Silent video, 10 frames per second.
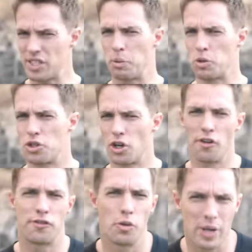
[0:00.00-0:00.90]
sport you
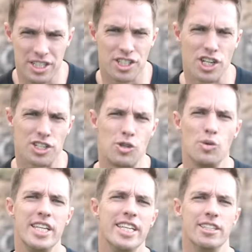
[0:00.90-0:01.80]
go for, we'd suggest you
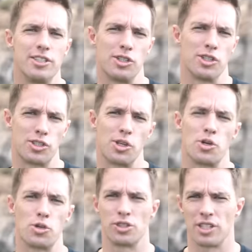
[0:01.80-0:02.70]
lean into the
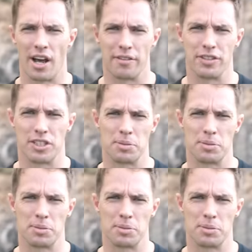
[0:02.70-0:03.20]
social side of the